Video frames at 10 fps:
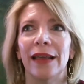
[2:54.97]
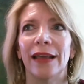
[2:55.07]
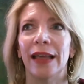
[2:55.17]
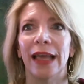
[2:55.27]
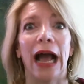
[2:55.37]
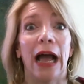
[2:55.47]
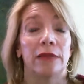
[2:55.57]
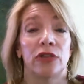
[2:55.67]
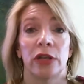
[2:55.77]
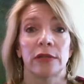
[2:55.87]

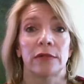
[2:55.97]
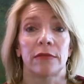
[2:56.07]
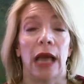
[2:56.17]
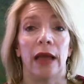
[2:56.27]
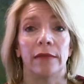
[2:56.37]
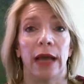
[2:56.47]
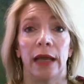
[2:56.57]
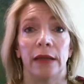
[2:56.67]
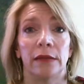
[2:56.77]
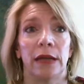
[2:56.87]

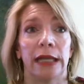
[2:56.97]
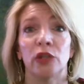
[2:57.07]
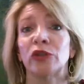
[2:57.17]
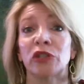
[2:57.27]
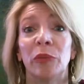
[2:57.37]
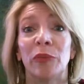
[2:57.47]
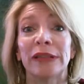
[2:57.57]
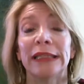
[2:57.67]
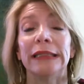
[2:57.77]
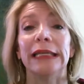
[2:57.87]
I looked
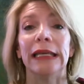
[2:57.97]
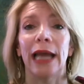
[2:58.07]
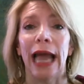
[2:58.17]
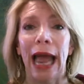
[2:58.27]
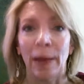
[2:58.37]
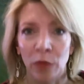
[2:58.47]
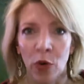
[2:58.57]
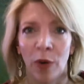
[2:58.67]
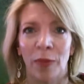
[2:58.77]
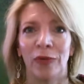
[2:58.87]
completely
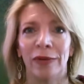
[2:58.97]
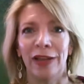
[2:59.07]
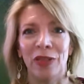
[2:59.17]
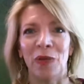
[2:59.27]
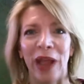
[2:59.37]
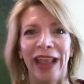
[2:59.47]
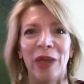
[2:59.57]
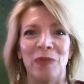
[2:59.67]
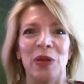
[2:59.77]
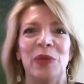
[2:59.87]
abnormal in the way
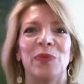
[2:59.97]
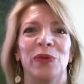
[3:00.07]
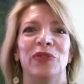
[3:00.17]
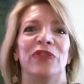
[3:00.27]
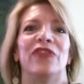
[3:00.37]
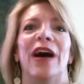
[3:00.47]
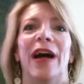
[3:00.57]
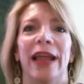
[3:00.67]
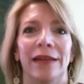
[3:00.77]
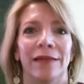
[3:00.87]
that people
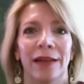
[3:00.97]
define